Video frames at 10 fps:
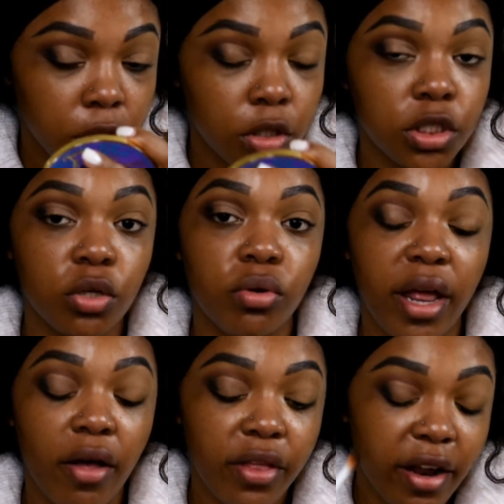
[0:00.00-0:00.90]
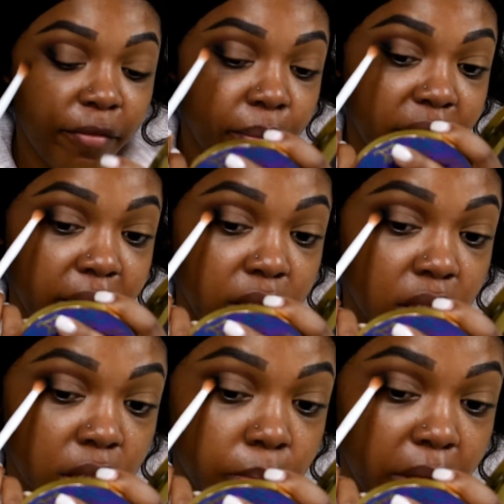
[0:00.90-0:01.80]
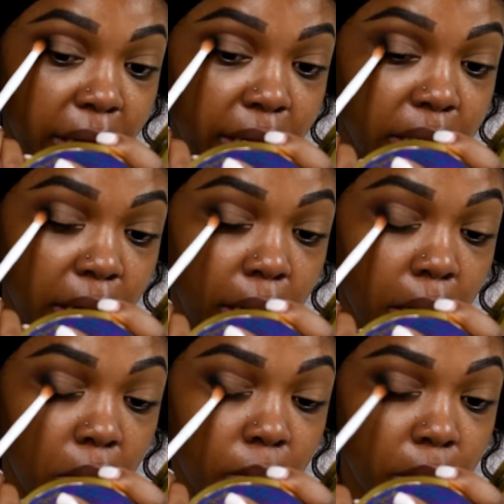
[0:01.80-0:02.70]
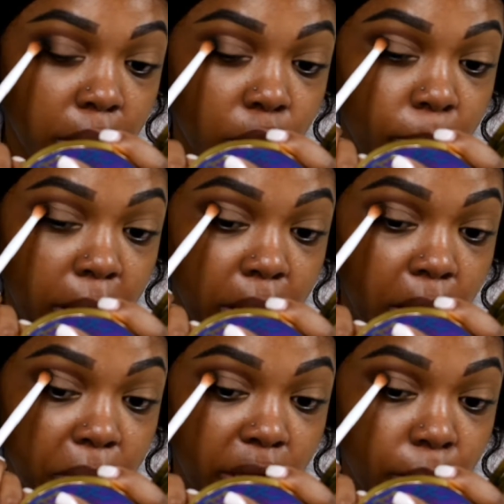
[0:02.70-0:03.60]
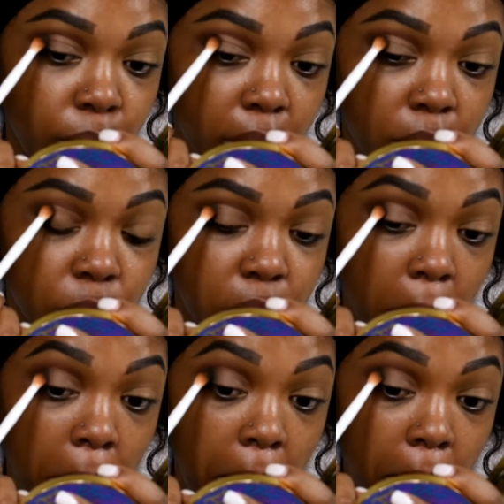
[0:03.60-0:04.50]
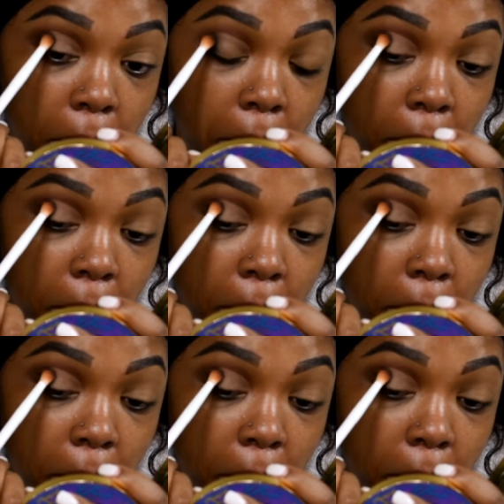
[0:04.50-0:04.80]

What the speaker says: So now that I've placed this black down, I'm going to go back in with that brown shade